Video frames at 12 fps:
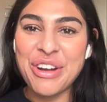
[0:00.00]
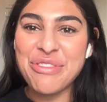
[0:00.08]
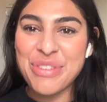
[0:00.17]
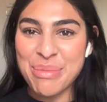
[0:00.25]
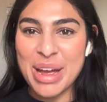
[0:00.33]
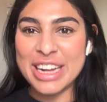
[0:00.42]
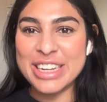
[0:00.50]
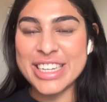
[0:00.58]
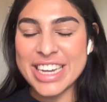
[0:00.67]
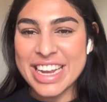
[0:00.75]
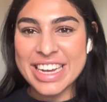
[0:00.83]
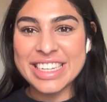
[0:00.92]
from
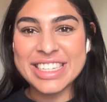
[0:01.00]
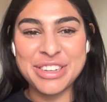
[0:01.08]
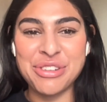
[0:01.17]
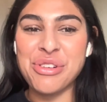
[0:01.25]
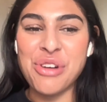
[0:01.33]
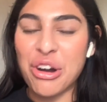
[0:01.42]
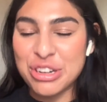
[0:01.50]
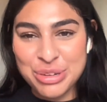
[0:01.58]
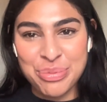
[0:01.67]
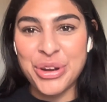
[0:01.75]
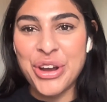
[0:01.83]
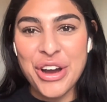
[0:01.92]
engineer to
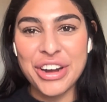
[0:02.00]
entrepreneur,